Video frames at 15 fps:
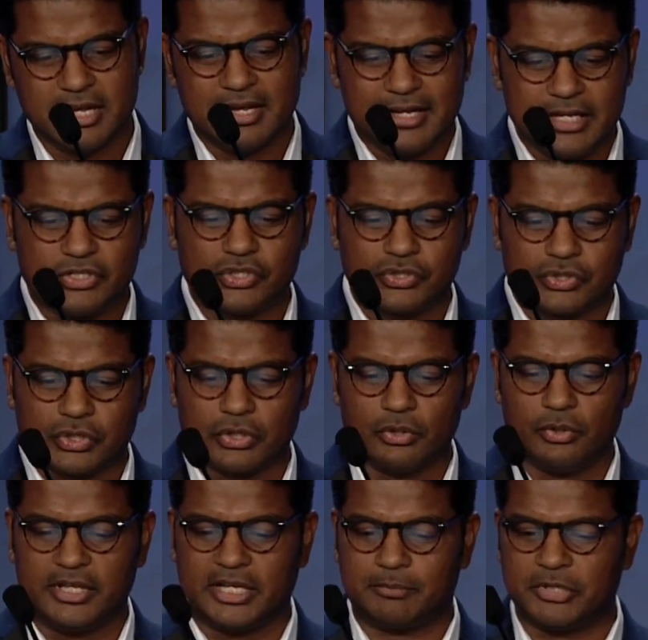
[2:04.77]
It's
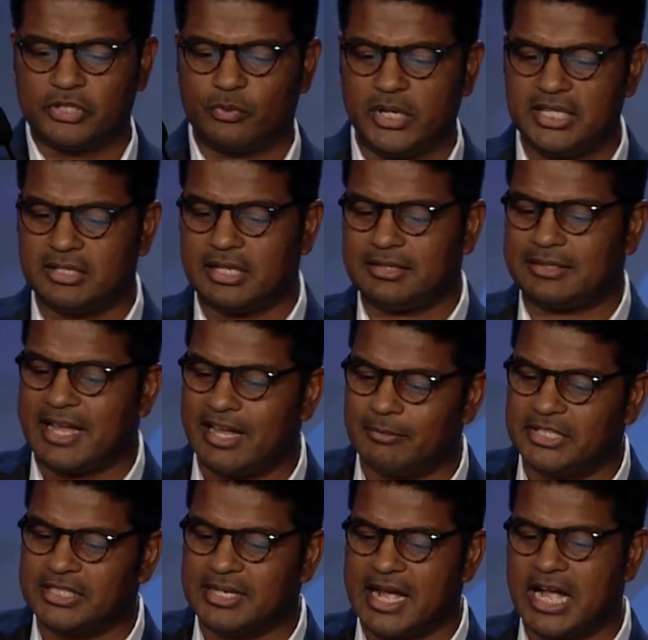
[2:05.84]
true that between that time
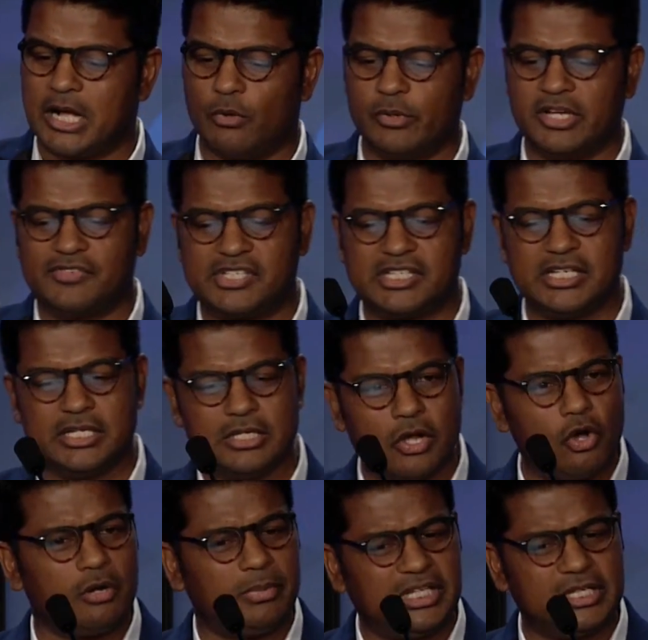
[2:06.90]
and now, we have seen
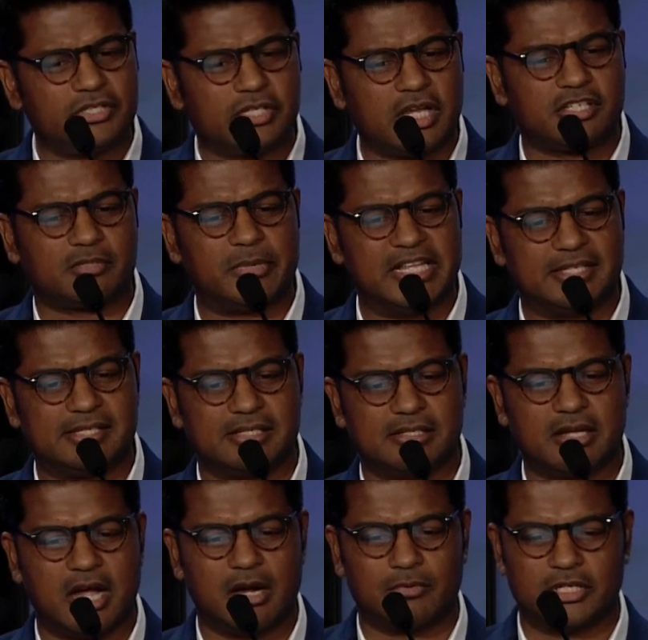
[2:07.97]
notable adjustments in
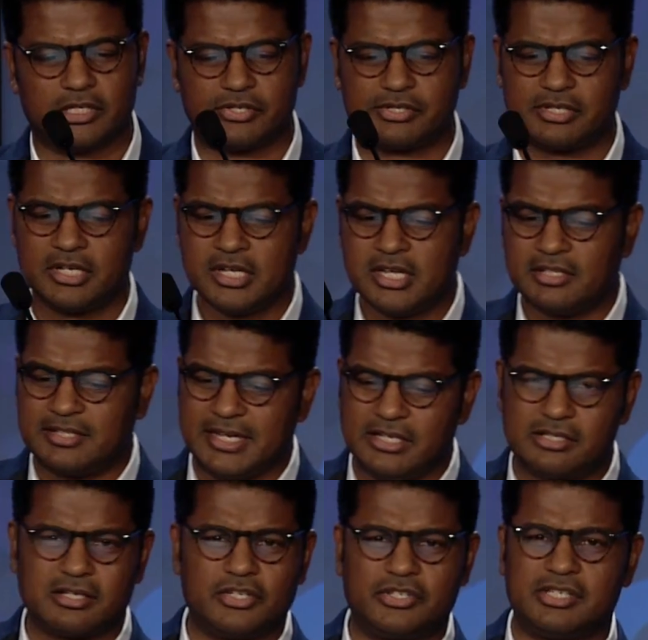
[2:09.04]
commerce, things
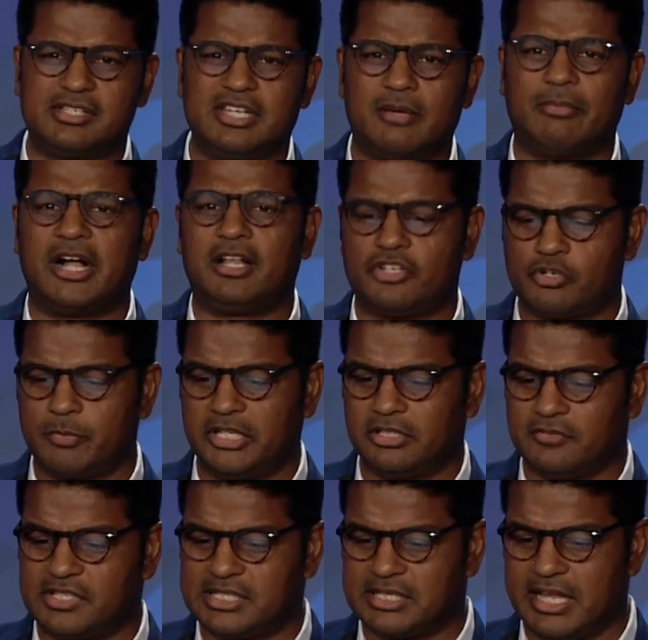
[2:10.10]
such as the abolishment
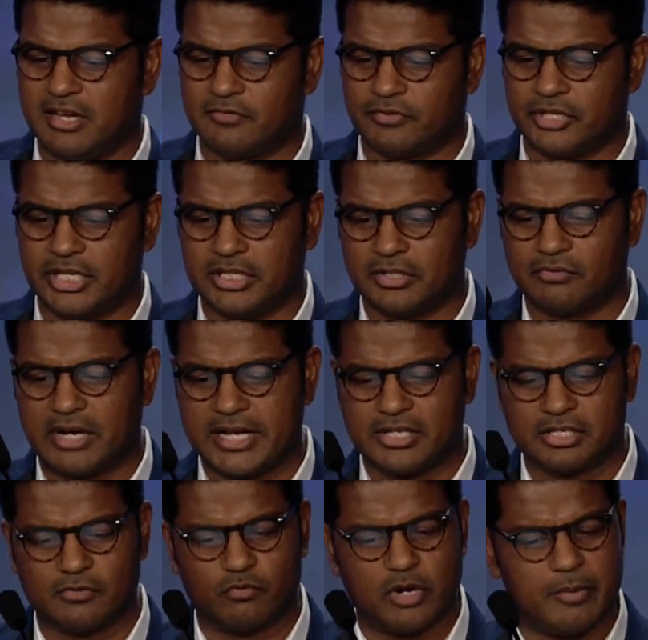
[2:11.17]
of slavery, the
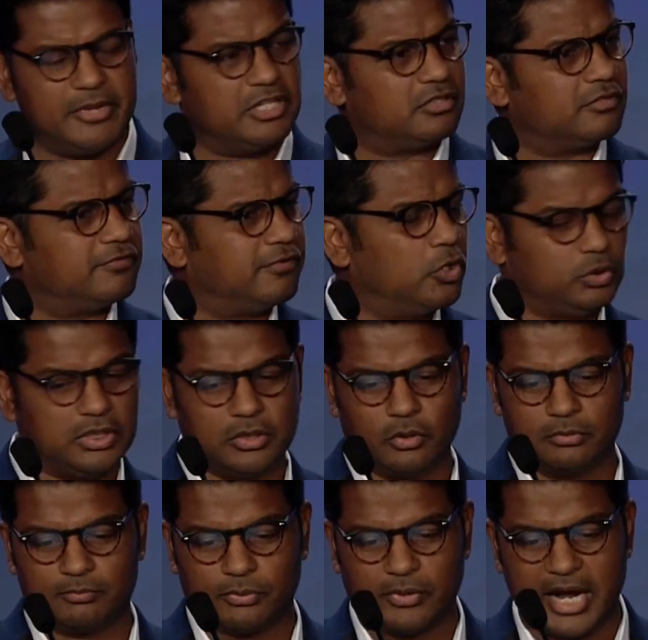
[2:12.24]
rights of women to vote and
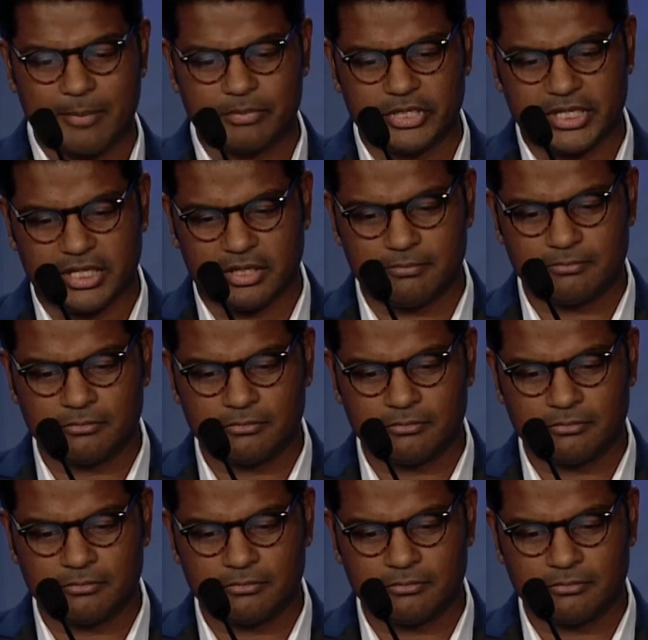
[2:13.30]
own property,